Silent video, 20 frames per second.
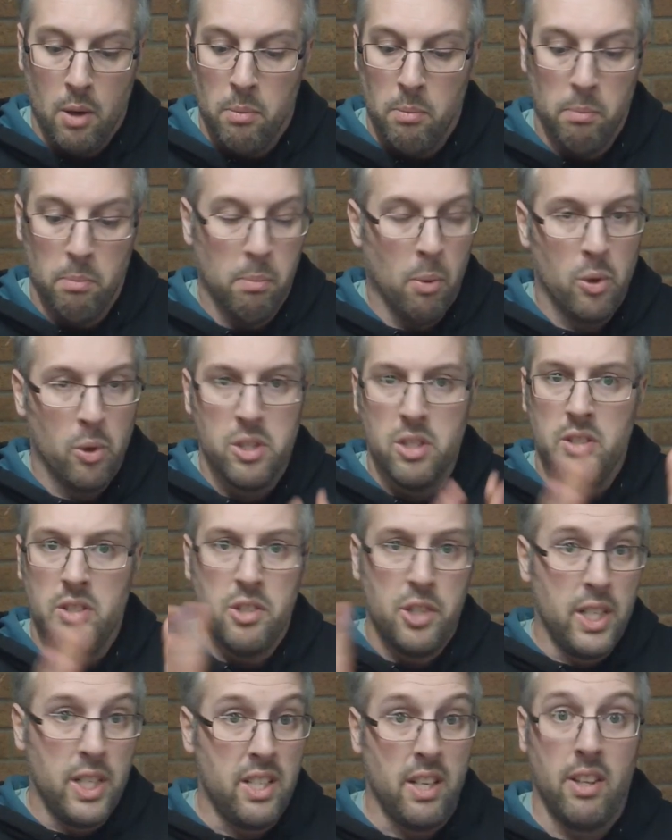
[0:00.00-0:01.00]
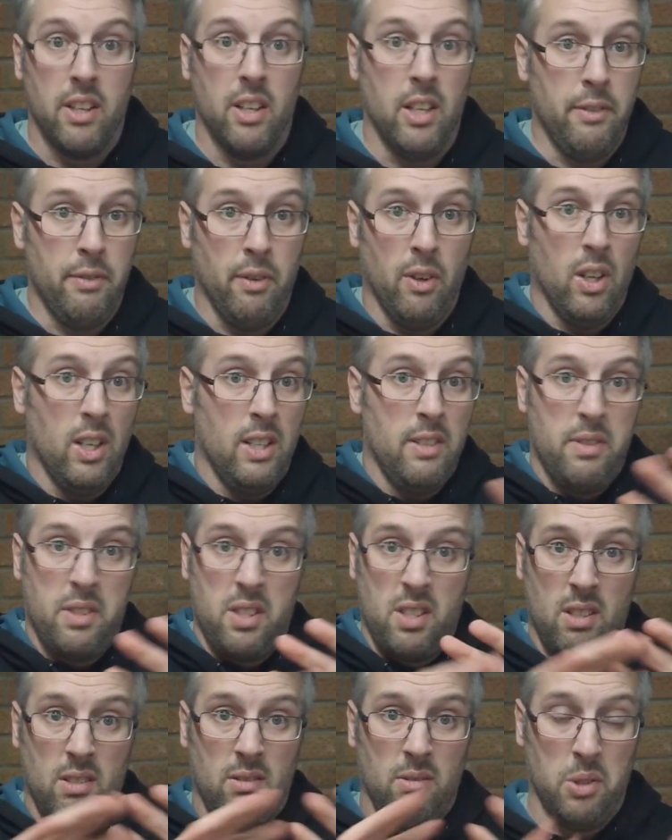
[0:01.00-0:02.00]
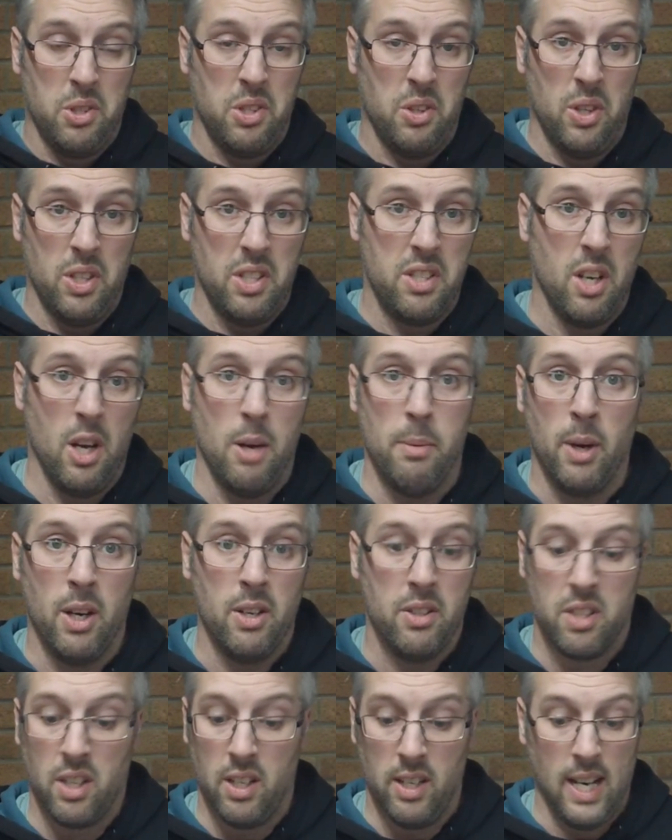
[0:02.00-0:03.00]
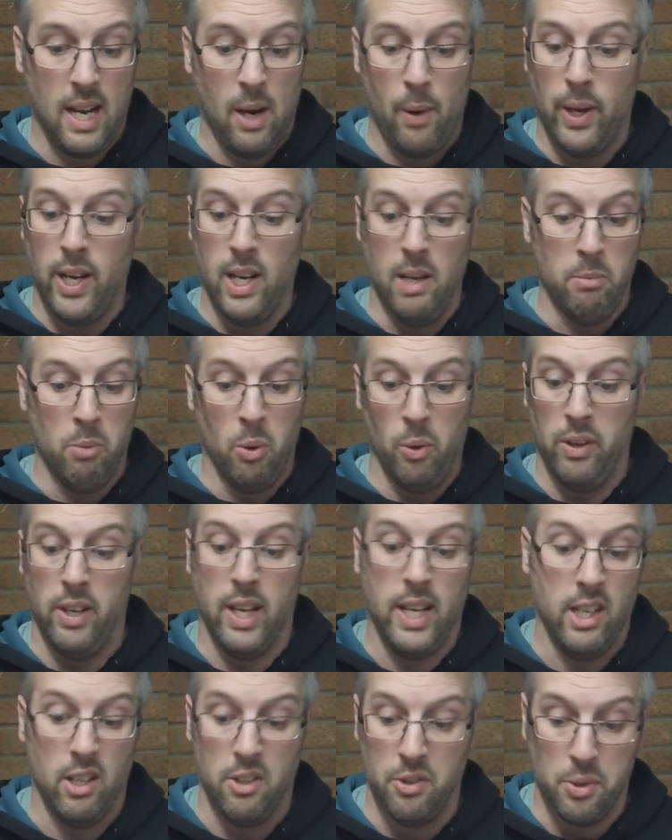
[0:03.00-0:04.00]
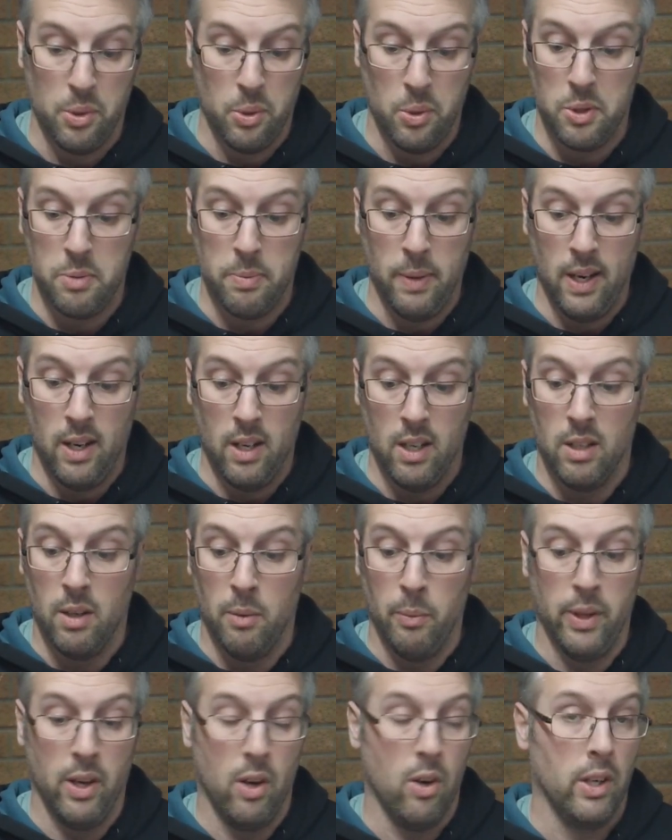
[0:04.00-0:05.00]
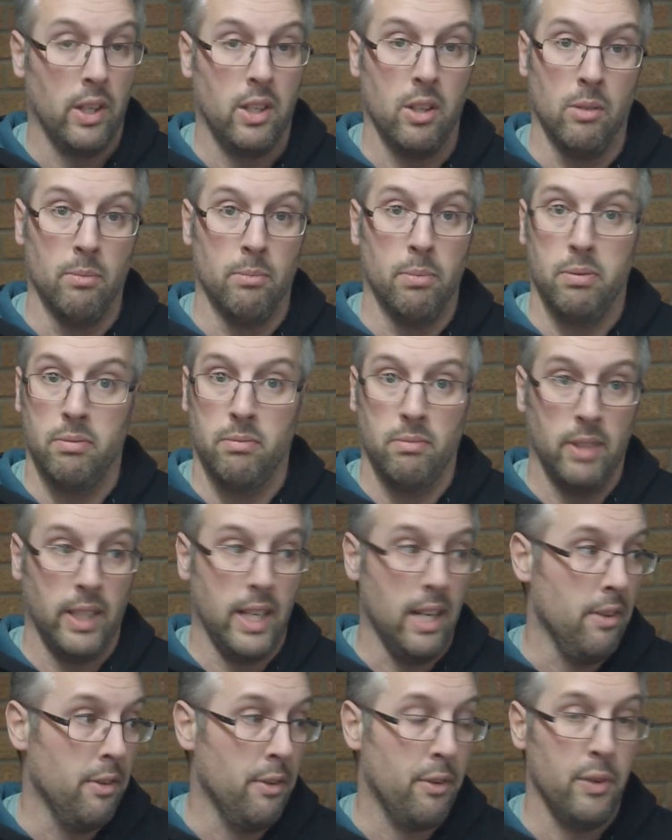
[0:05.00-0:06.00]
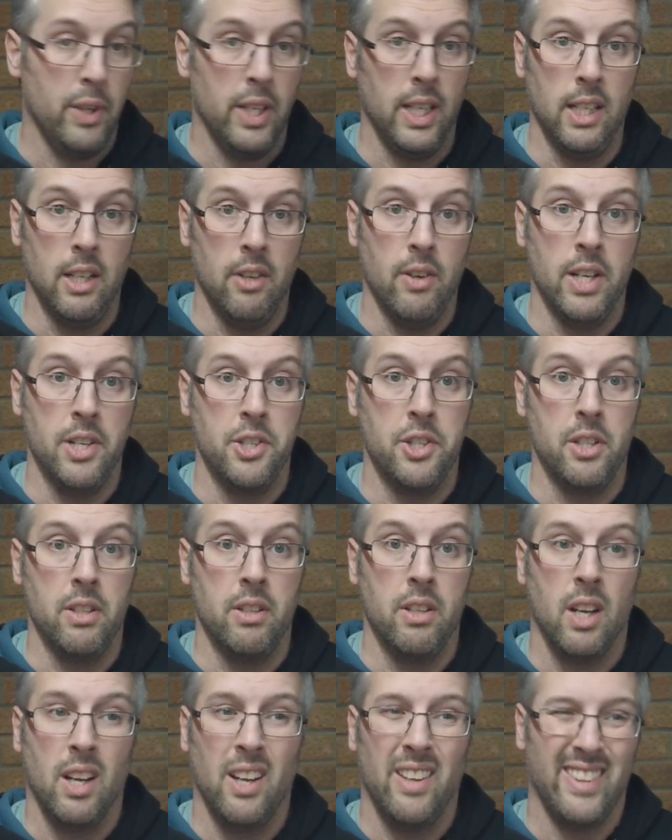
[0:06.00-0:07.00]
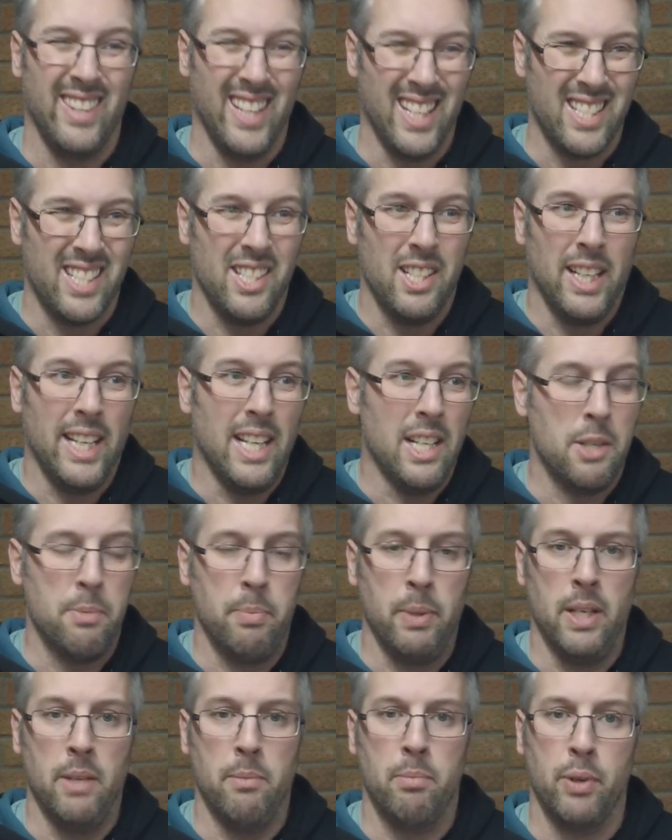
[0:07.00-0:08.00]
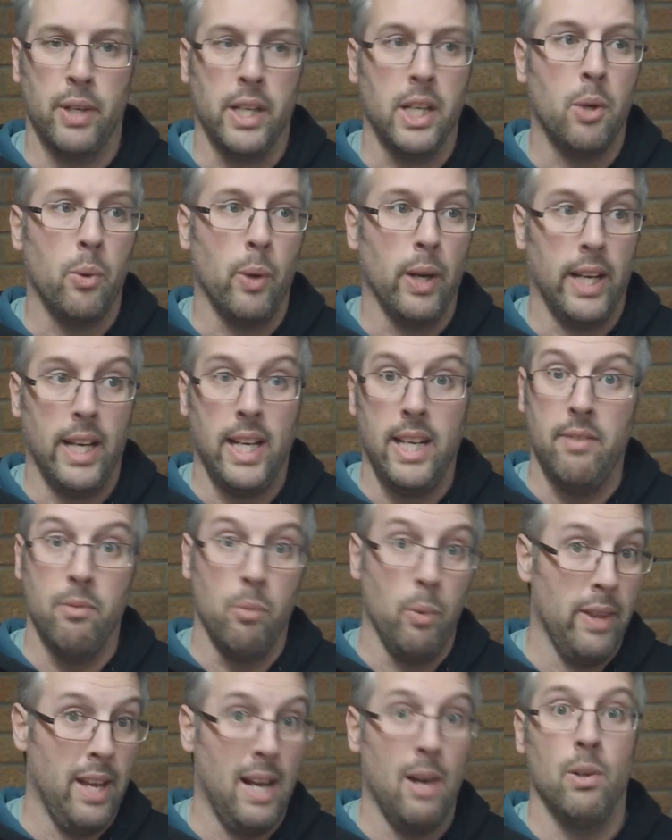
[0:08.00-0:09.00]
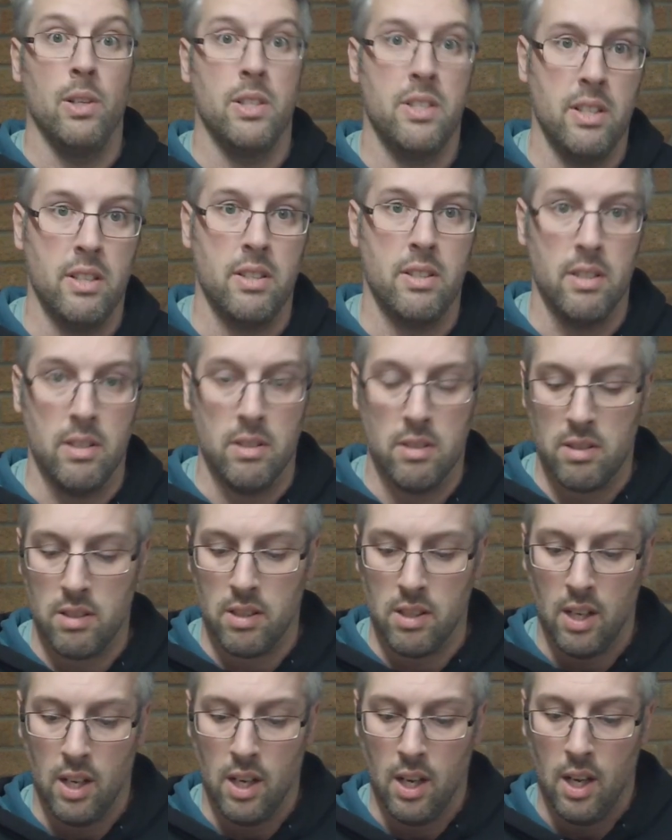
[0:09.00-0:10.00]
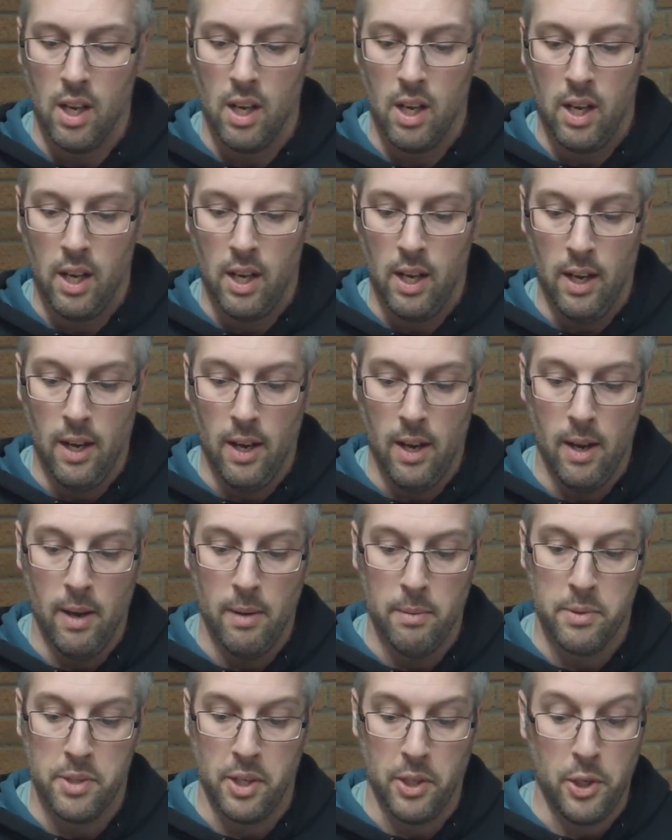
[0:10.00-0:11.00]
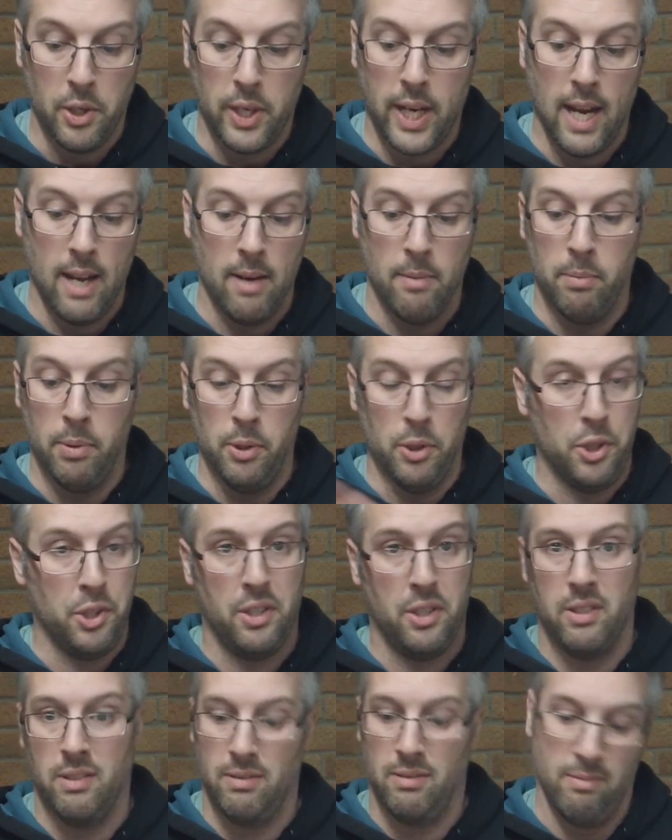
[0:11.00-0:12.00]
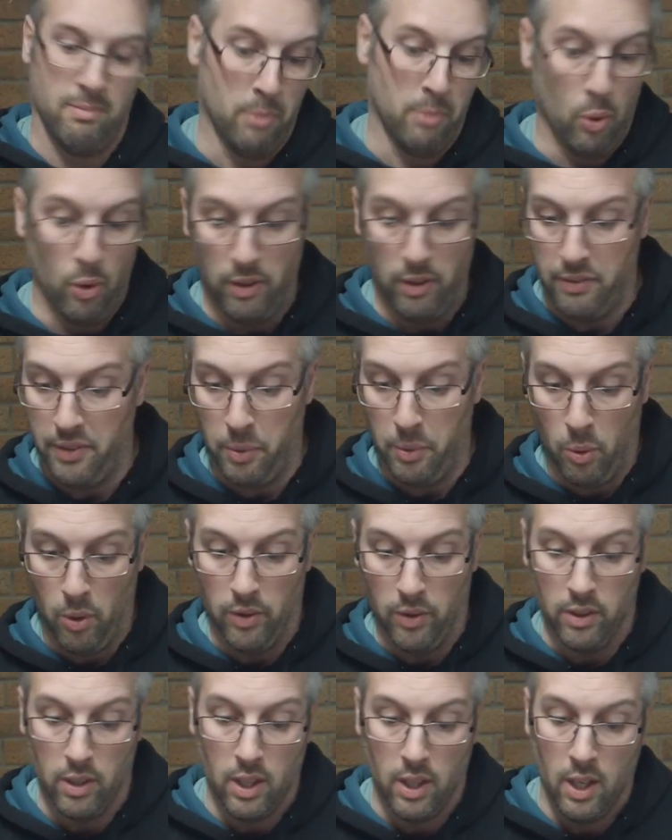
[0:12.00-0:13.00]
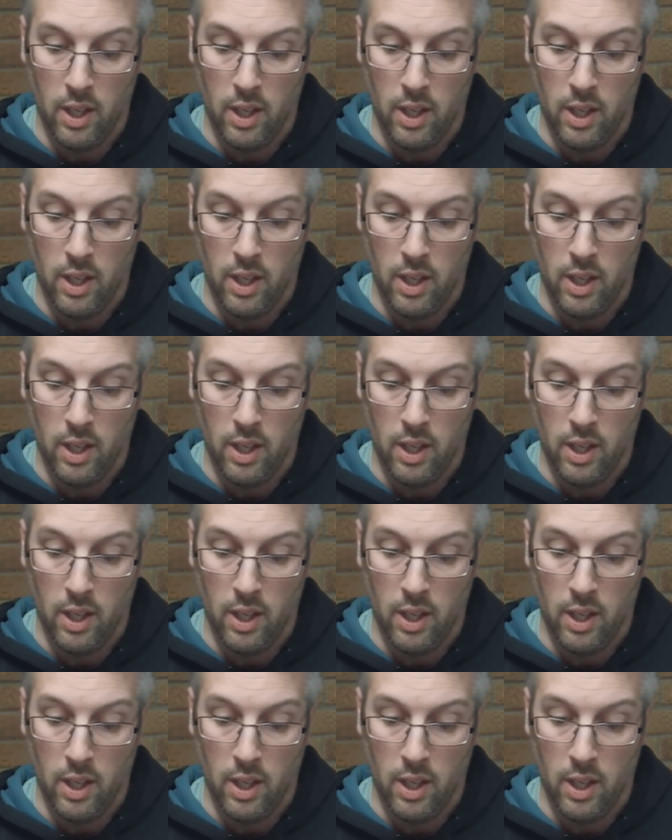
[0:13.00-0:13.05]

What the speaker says: Modern GT35s or size turbos can now hit more than 800 horsepower, and with a high comp, again 3-litre engine, that's going to get spinning pretty quick even without assistance. So you can push more if you want.